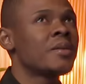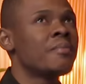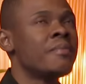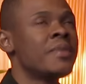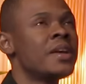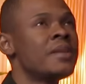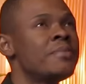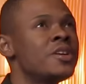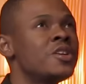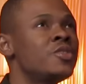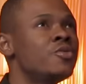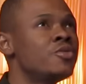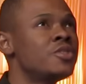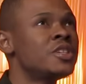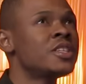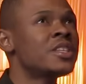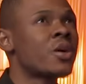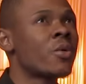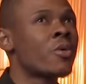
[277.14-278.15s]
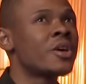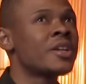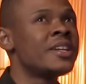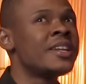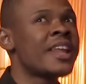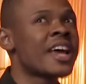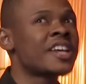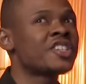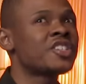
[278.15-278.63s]
maybe using the word
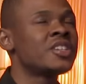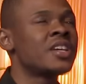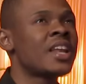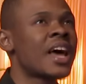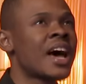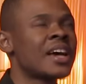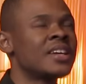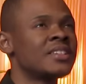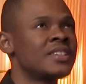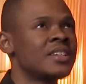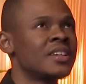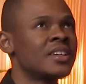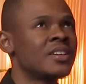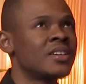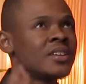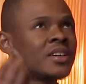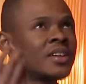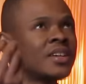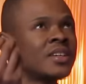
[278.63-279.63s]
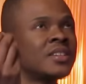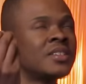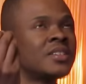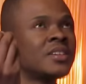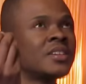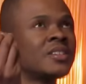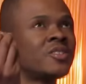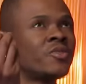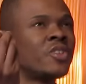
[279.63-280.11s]
nationalizing
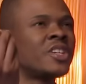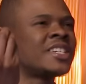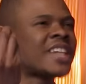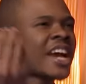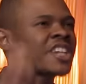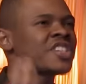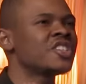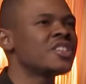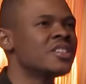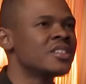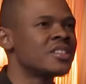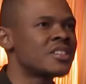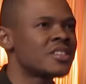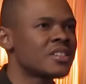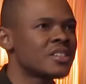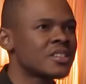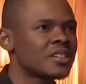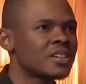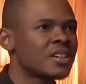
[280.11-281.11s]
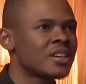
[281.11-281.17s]
is reductionist.